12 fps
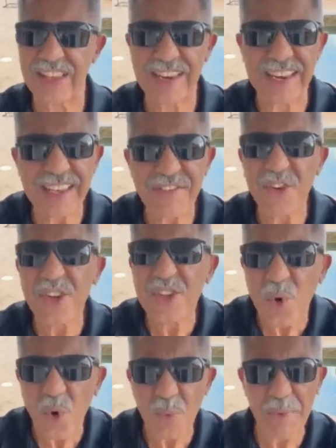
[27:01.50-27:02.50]
for their opinions.
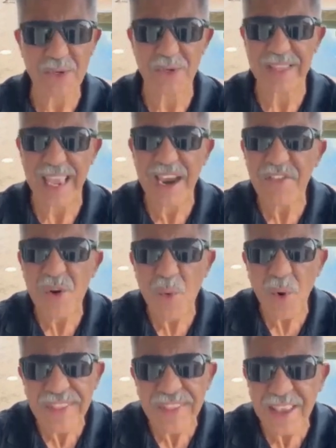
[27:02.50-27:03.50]
You don't care for their opinions.
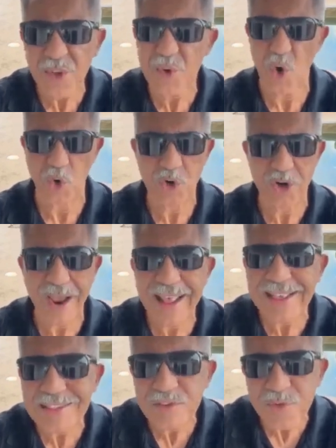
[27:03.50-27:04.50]
Like I said, when
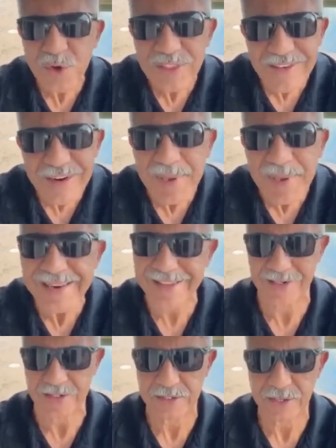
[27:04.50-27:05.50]
you invite people to your
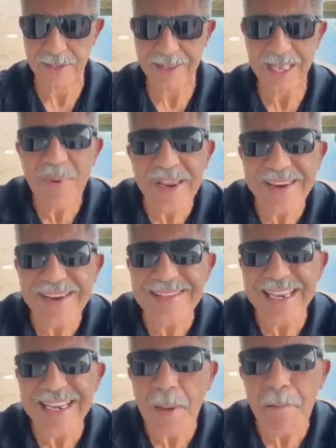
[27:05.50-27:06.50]
wedding, you invite them
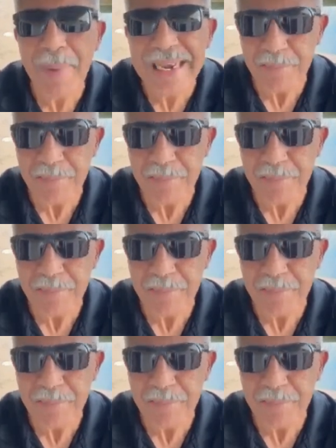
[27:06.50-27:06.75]
to come and